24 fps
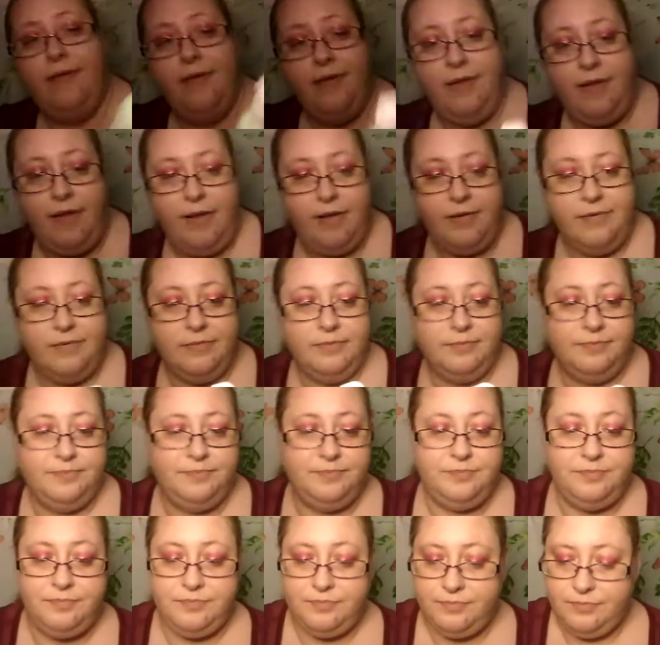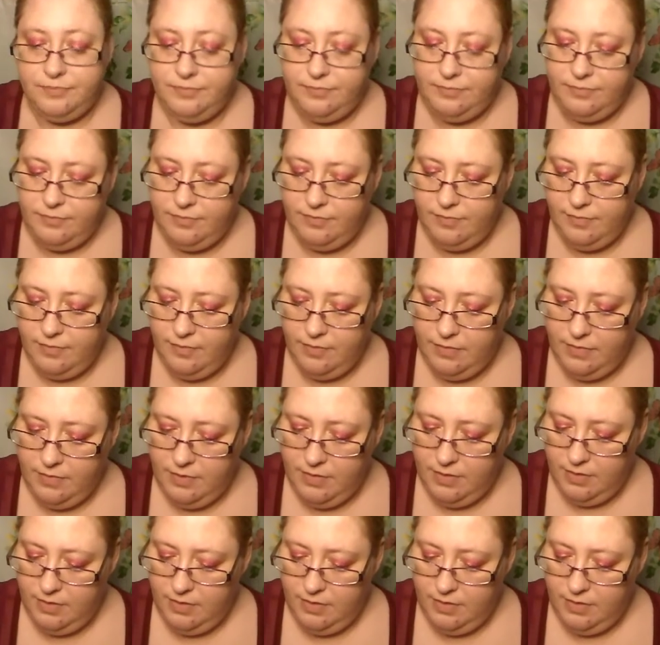Nobody speaks.